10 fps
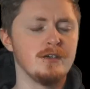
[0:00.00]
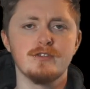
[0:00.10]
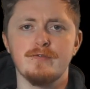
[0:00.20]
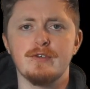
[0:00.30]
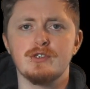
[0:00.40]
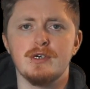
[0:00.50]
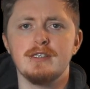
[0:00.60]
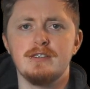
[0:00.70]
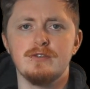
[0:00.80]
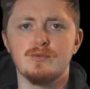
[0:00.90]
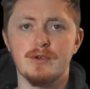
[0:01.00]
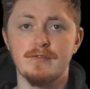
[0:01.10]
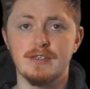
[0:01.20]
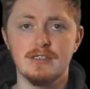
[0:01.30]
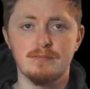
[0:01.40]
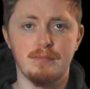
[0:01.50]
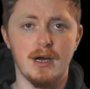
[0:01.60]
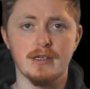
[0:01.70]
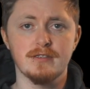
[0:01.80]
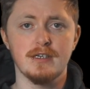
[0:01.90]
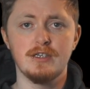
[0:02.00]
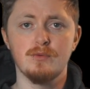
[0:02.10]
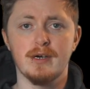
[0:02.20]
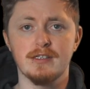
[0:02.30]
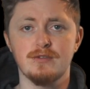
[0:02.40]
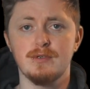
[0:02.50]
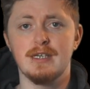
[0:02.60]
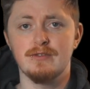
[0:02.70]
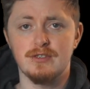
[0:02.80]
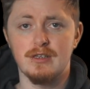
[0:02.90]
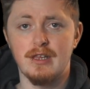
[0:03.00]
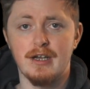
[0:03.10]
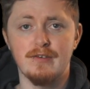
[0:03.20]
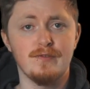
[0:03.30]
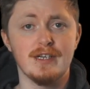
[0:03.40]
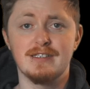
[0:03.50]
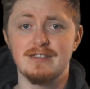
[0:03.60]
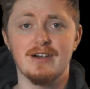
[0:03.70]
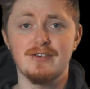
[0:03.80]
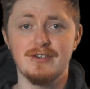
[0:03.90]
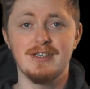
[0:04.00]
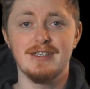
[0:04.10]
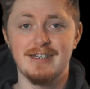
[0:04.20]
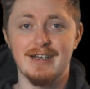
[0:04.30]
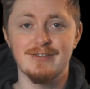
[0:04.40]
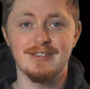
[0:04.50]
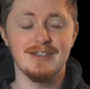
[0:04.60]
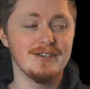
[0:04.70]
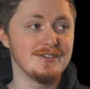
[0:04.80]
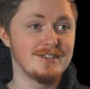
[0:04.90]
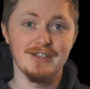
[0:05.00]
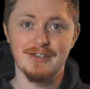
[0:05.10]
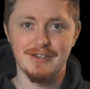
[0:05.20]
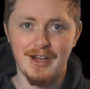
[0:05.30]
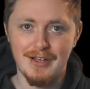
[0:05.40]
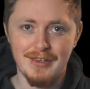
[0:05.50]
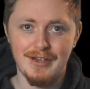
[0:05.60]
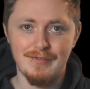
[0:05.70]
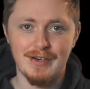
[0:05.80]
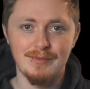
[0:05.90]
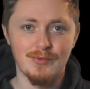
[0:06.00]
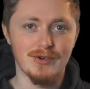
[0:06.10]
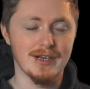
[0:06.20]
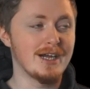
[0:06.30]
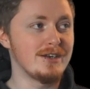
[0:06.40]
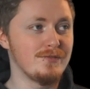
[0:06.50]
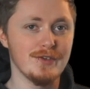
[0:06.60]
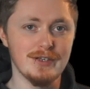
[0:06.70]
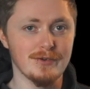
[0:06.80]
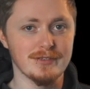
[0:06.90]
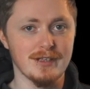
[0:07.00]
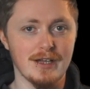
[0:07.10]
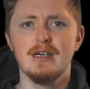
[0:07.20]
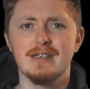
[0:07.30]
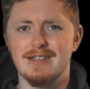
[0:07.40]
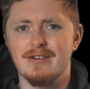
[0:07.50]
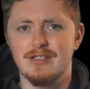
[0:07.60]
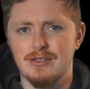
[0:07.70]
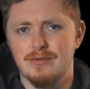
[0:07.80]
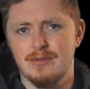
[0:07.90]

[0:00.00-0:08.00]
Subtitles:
So if you're trying to use one of these bots and you wanted to announce you're live, it's not going to announce it until you're not live anymore and the video is live, as long as you